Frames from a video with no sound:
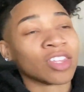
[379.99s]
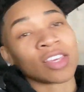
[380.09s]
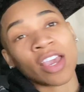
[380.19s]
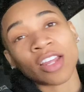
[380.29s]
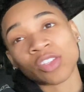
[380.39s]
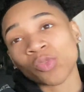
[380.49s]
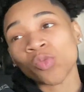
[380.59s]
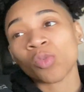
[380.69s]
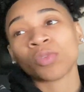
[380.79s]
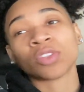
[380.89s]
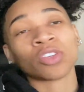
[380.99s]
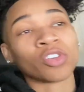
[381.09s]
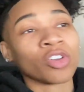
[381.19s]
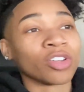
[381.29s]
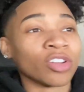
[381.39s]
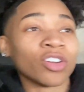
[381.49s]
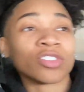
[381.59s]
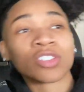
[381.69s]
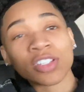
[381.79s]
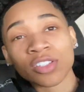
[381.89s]
She got into it with the girl and her
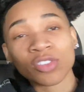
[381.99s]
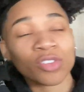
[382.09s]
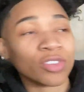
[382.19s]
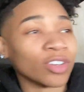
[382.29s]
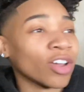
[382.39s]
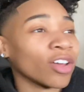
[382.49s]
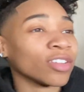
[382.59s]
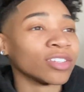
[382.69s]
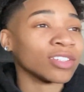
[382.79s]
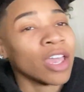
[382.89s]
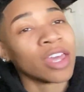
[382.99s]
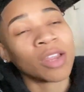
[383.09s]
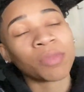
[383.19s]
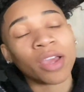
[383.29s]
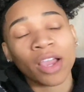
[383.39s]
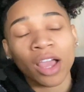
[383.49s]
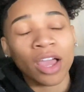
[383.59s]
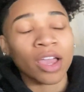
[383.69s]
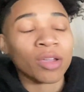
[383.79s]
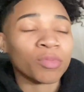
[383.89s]
sister and all of this. And I'm like,
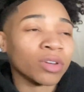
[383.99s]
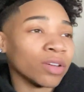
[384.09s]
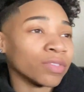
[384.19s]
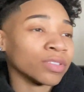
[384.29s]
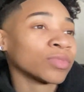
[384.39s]
all right, whatever.